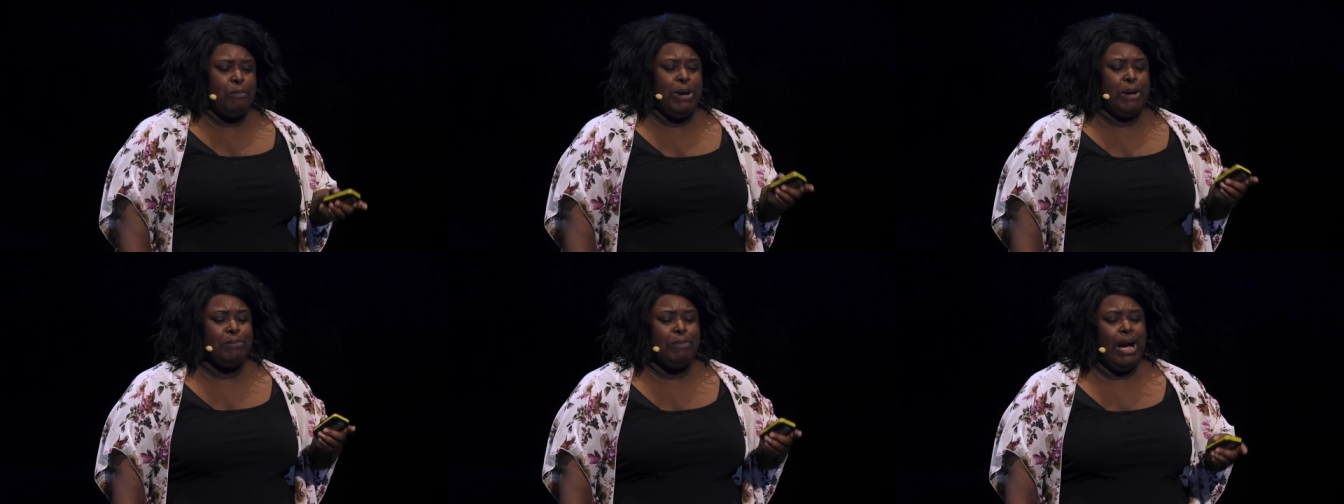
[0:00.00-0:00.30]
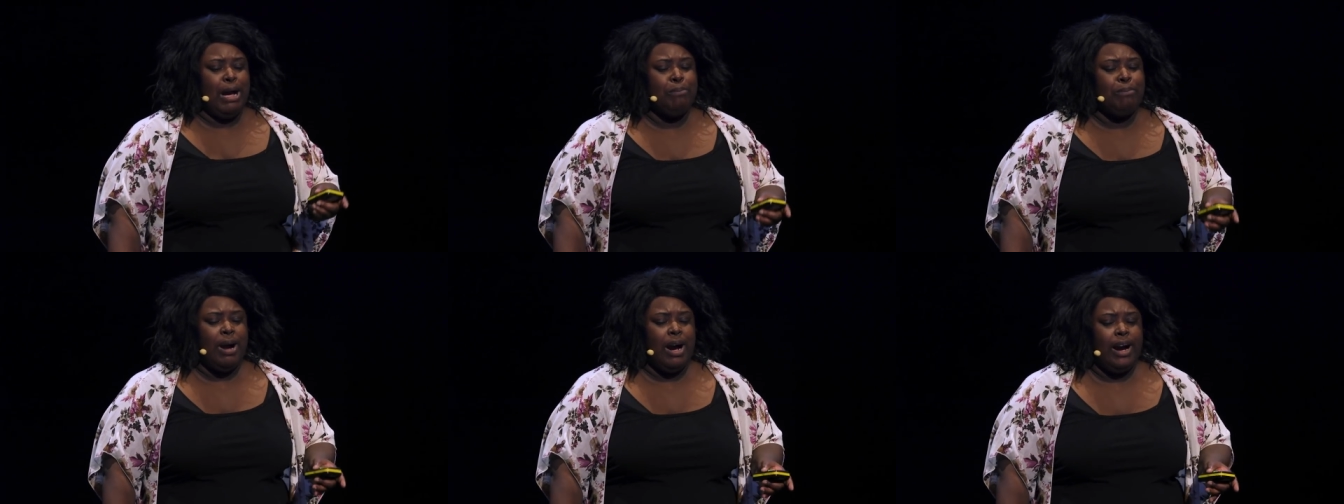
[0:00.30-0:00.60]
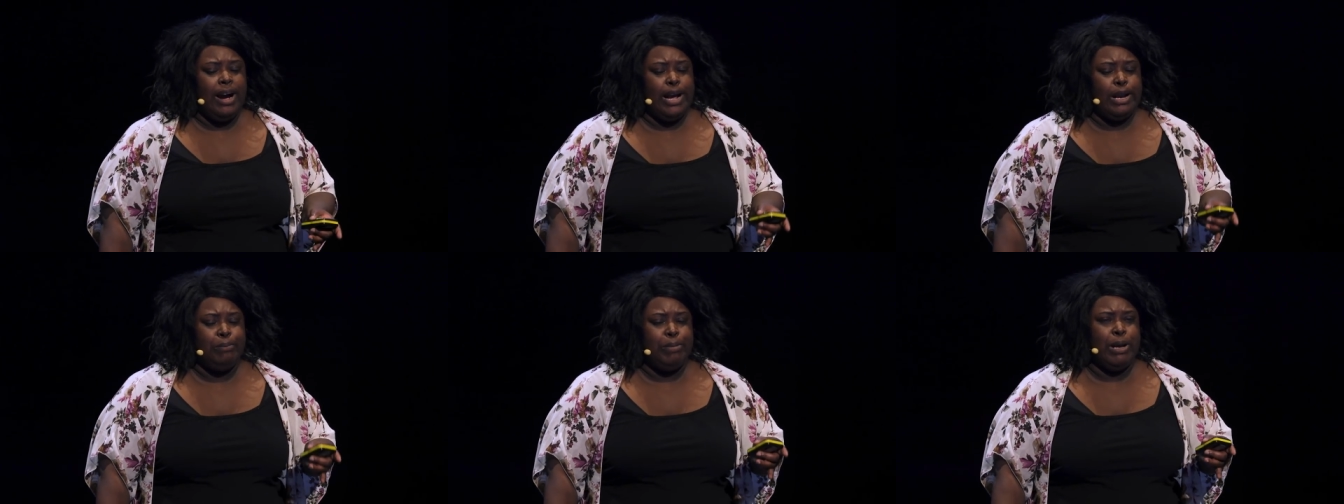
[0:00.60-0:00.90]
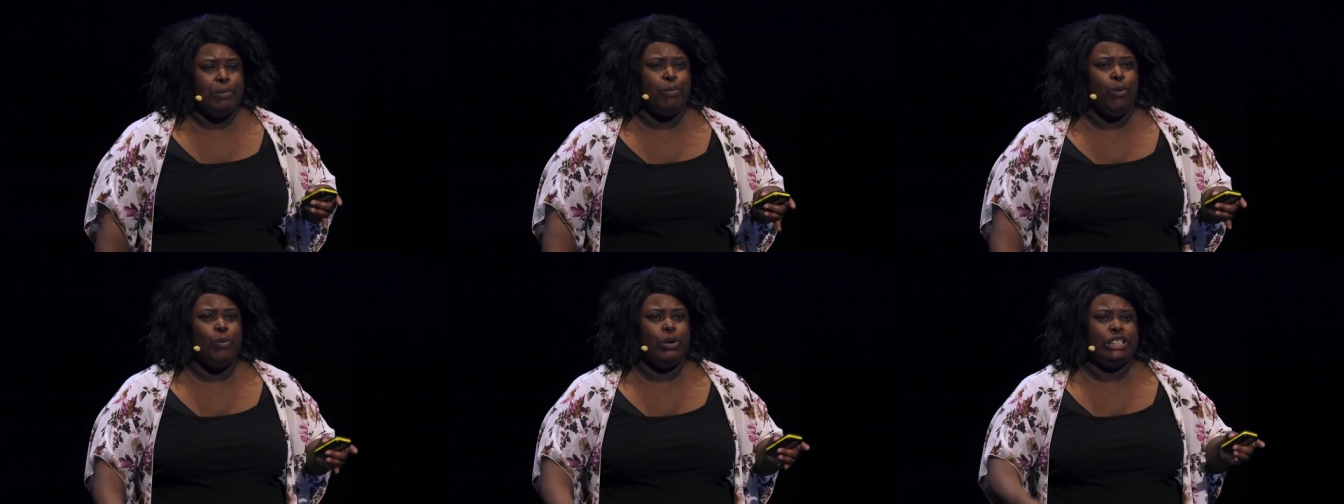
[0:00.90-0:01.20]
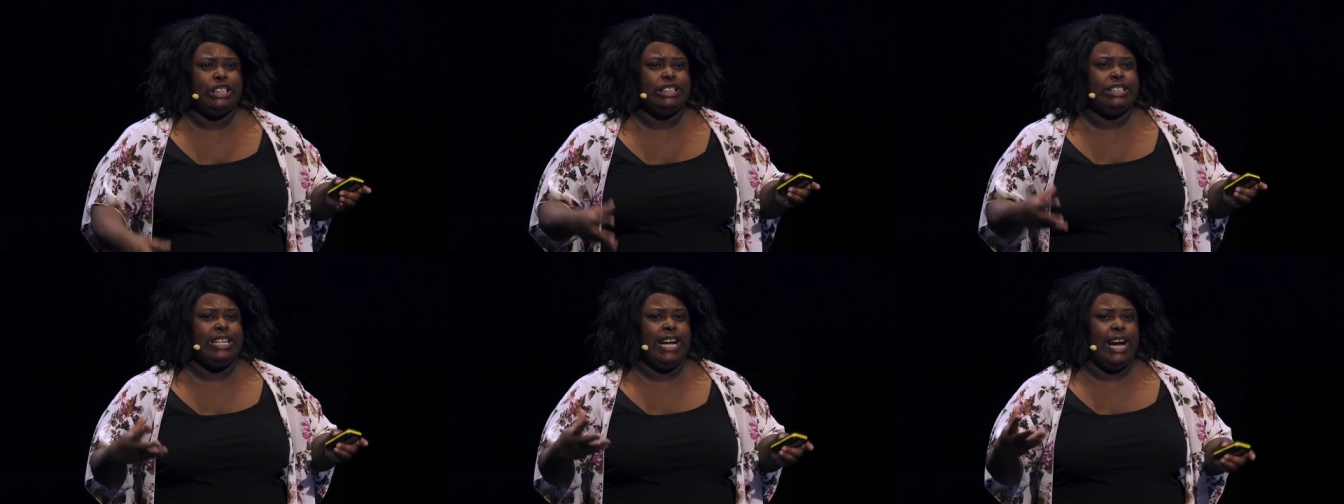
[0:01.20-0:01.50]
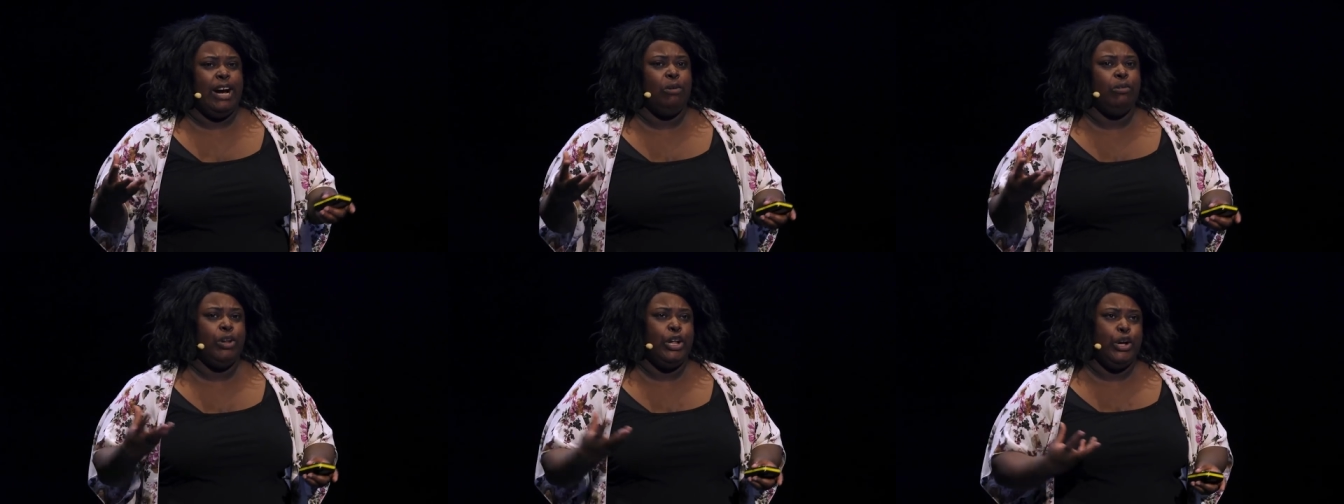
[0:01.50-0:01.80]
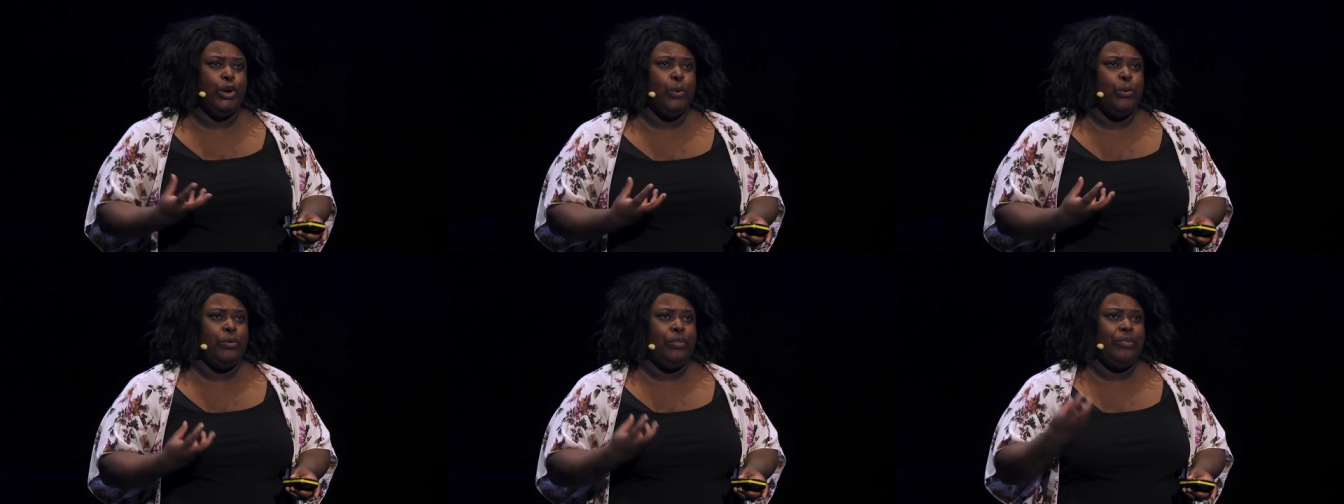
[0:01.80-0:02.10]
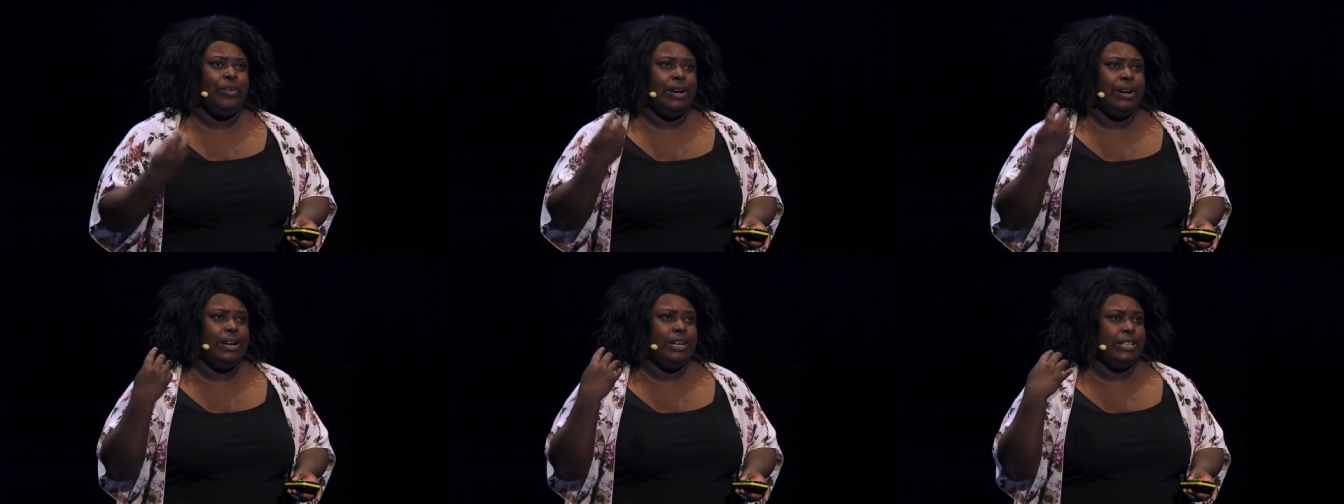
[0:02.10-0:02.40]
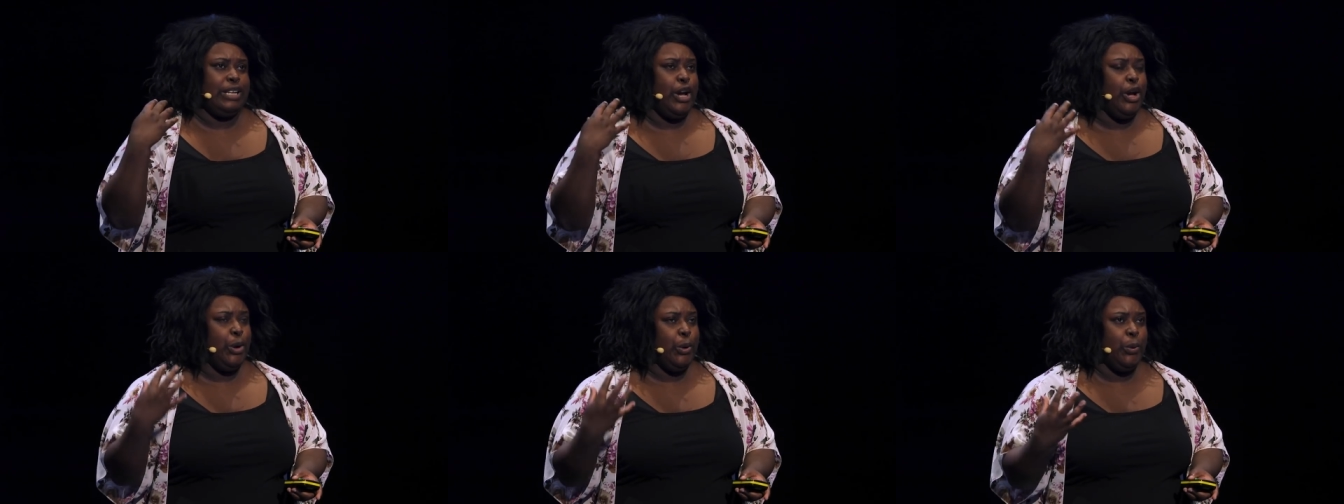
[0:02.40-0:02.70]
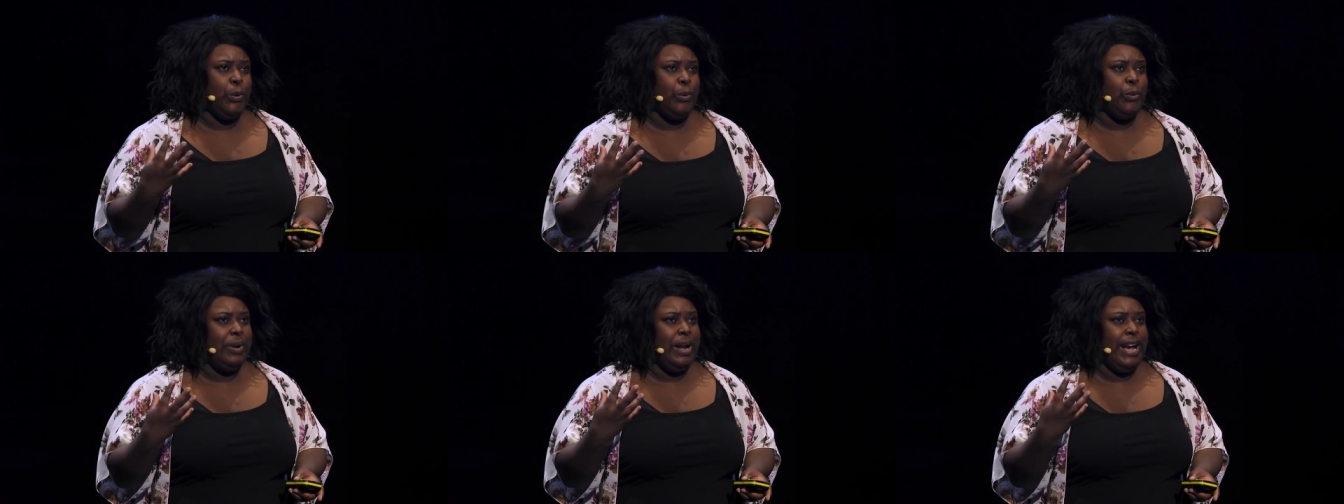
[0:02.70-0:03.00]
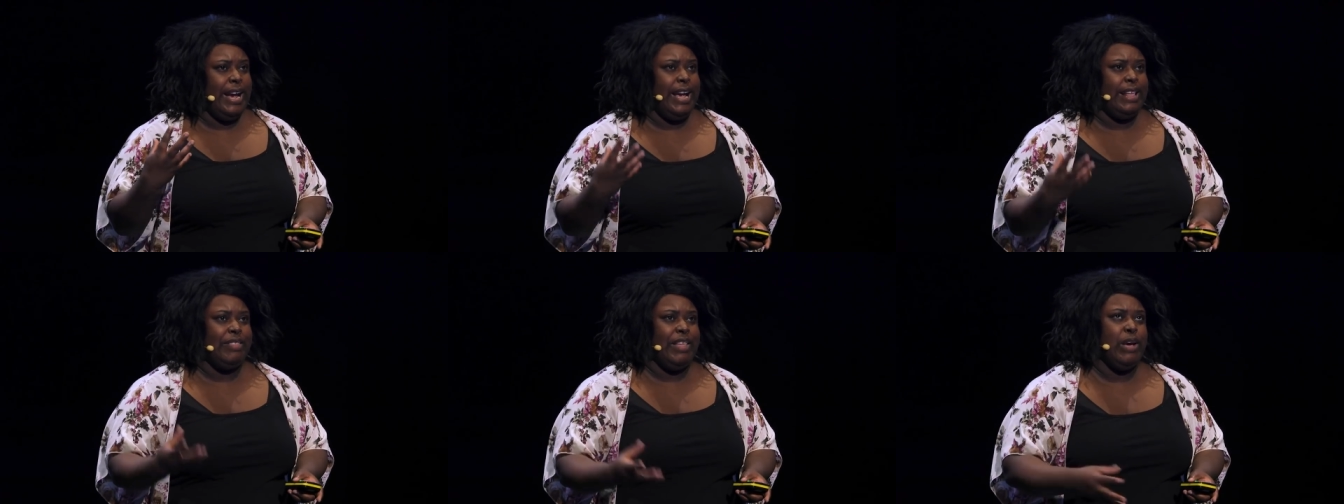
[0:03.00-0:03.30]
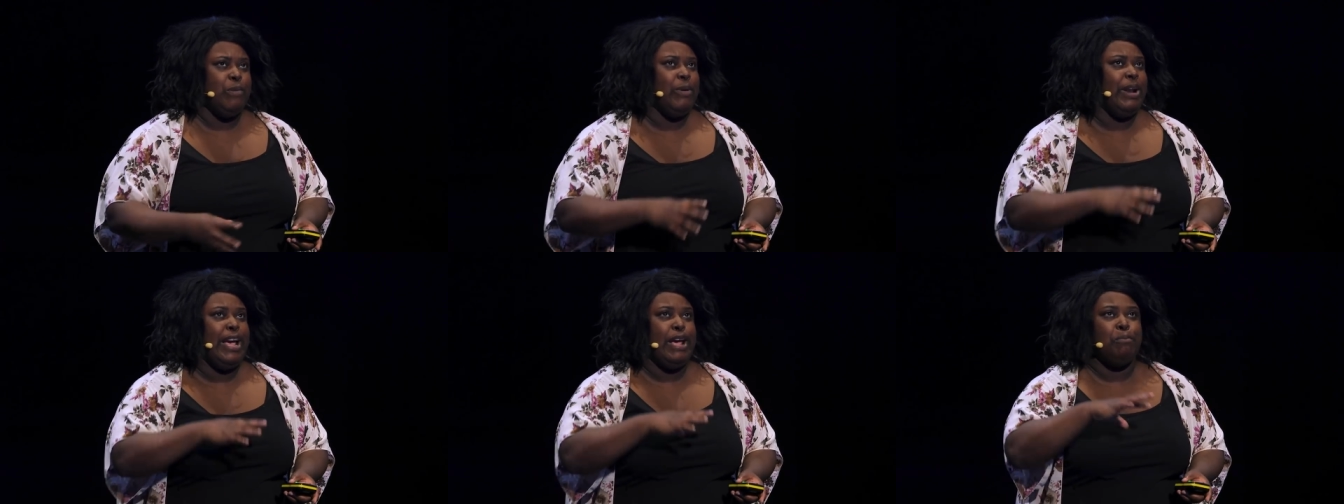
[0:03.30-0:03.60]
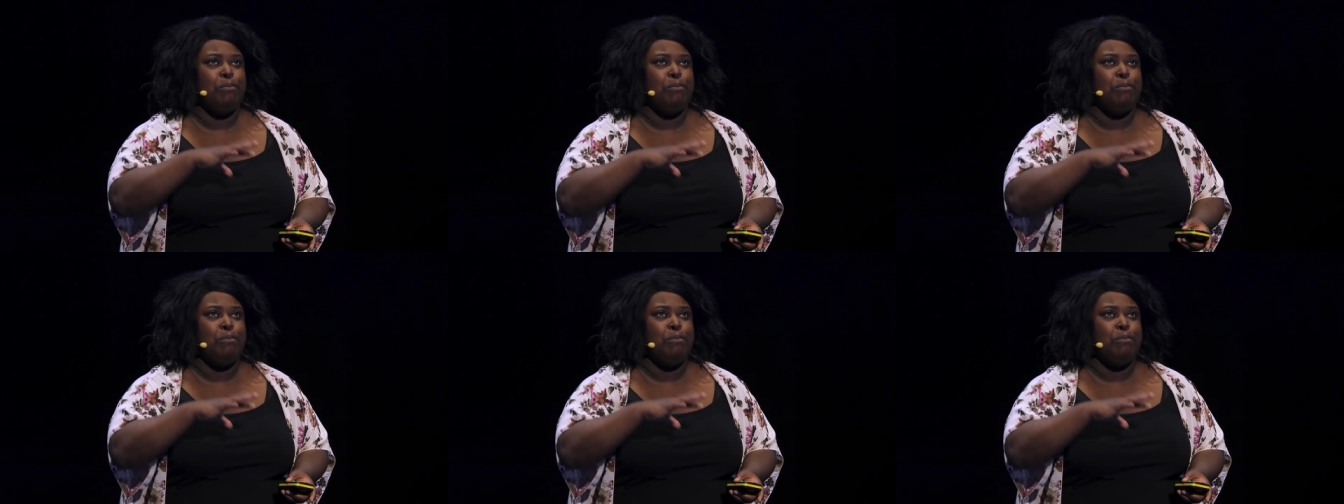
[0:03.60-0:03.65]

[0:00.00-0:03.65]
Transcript: In my mind, people would just download the code and they would